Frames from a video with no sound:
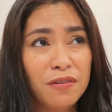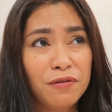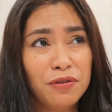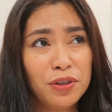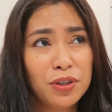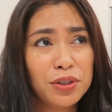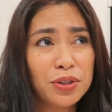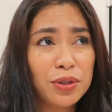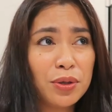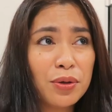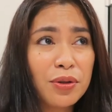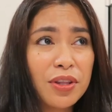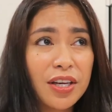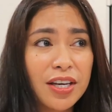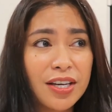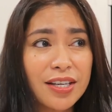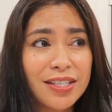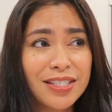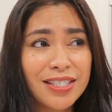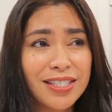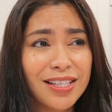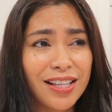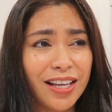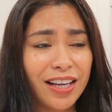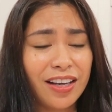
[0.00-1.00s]
if you do
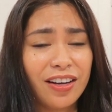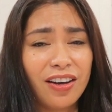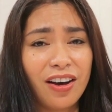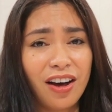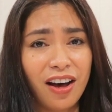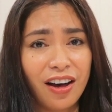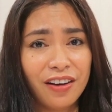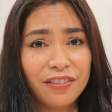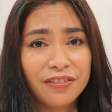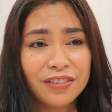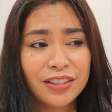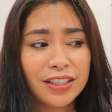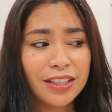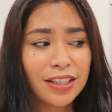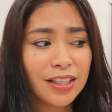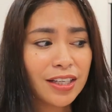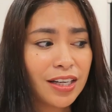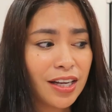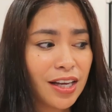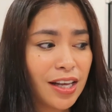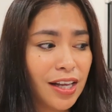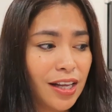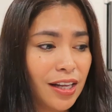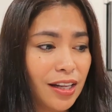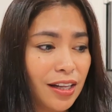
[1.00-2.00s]
this like often,
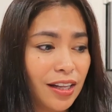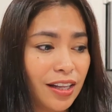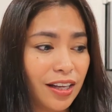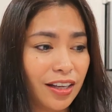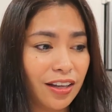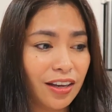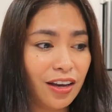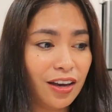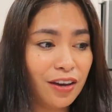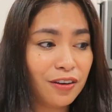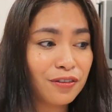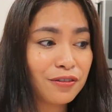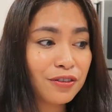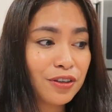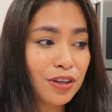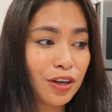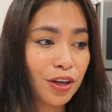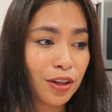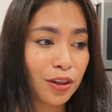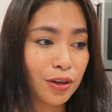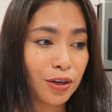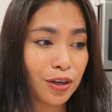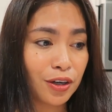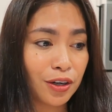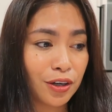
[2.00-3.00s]
like every
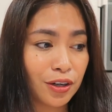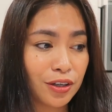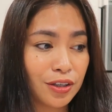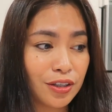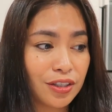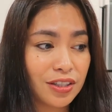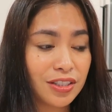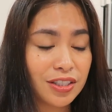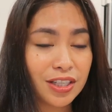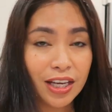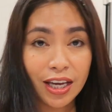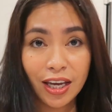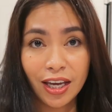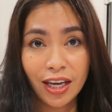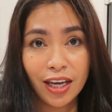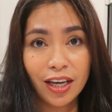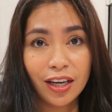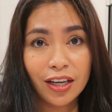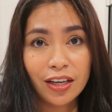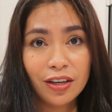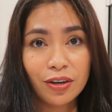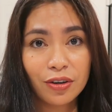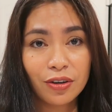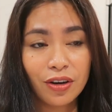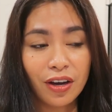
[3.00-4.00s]
other
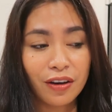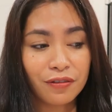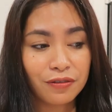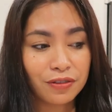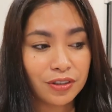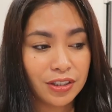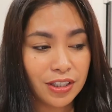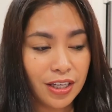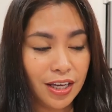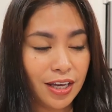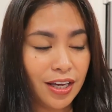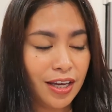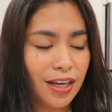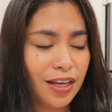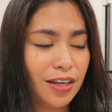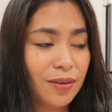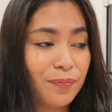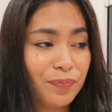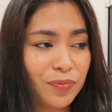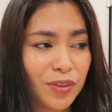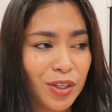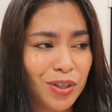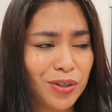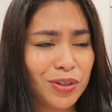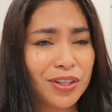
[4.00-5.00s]
day or every
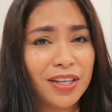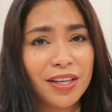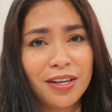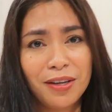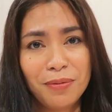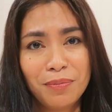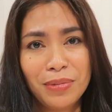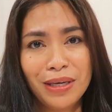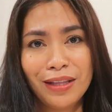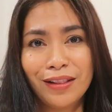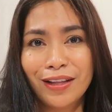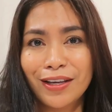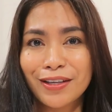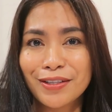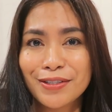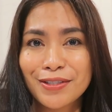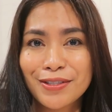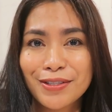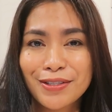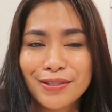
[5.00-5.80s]
day, you're gonna be like